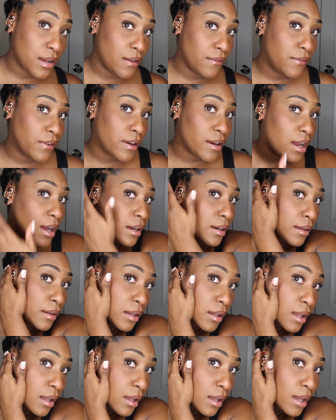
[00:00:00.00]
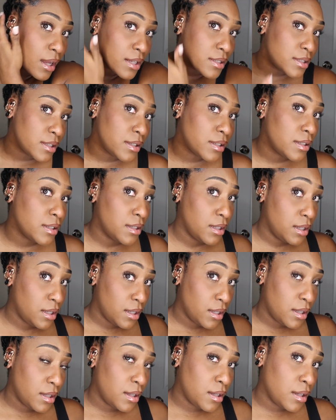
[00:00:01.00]
I'll figure out how to catch it
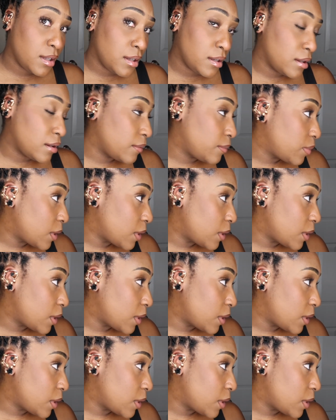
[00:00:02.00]
in there